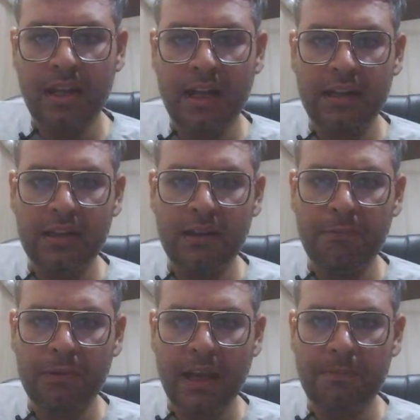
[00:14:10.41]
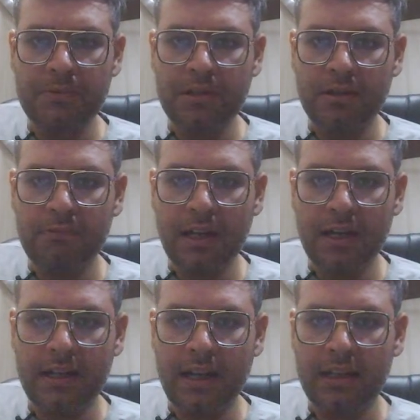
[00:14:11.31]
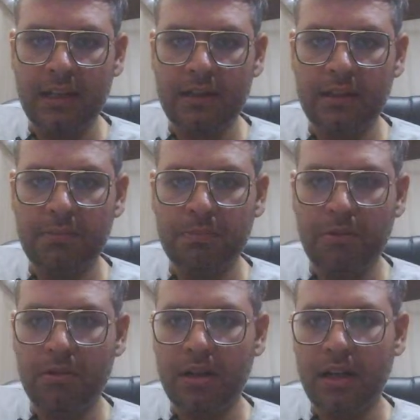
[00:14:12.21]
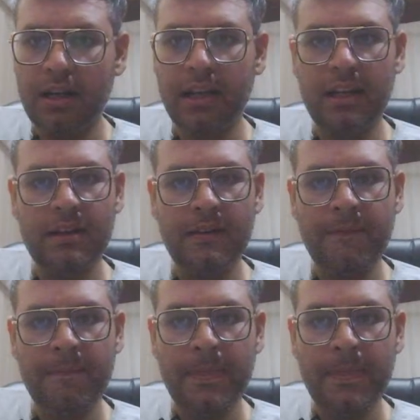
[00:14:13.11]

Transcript: Then if capture, we are attacking this pawn again.